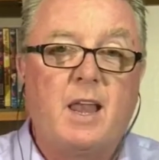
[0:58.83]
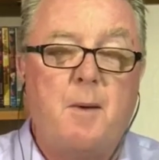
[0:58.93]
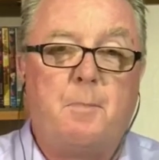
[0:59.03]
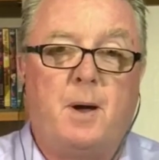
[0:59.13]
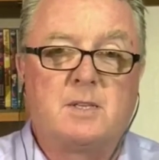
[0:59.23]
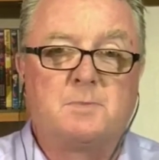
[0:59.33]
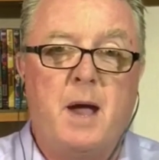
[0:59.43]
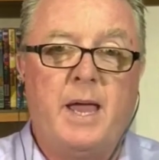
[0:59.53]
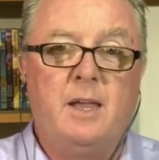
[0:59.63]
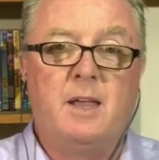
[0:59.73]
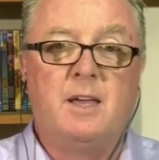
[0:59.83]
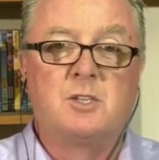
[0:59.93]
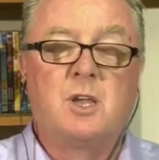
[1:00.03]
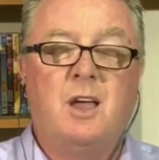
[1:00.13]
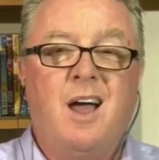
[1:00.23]
Lampard's mind
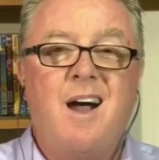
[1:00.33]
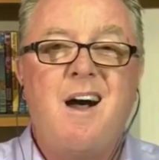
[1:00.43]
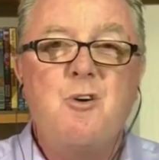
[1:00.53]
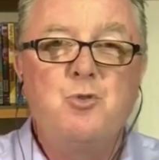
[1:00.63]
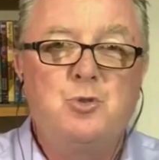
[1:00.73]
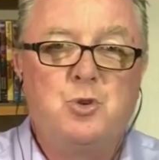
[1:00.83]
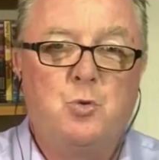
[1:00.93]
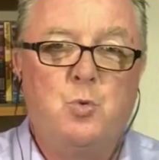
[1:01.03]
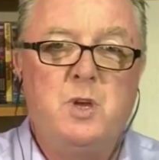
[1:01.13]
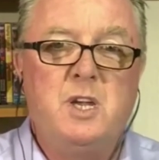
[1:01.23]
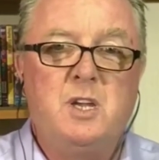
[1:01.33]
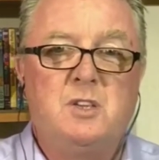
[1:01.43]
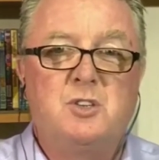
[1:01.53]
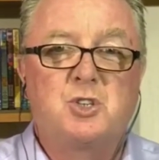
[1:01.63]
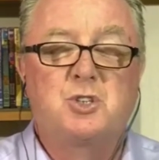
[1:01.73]
is how do we
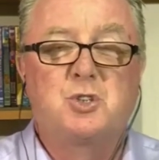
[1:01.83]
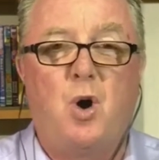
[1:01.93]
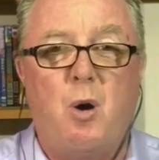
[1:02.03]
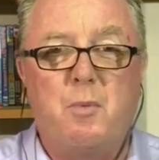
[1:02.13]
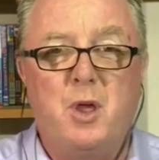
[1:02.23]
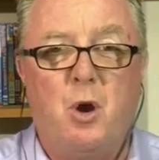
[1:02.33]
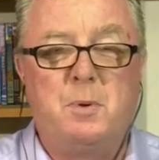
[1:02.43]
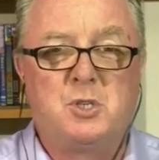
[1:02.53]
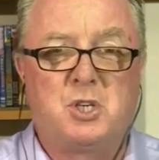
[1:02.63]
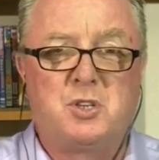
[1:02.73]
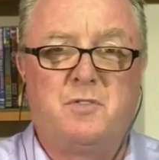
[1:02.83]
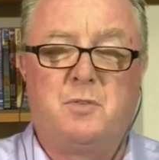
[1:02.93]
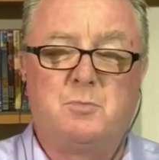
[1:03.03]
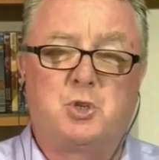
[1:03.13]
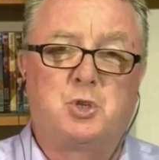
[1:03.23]
stop the opposition
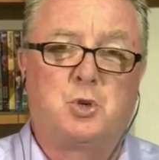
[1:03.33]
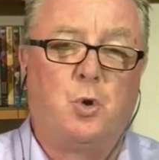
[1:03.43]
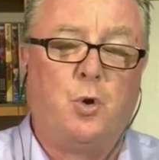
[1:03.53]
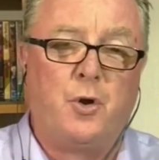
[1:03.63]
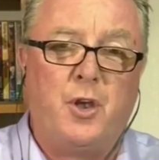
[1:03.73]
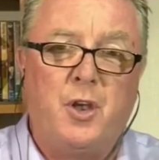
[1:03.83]
from scoring?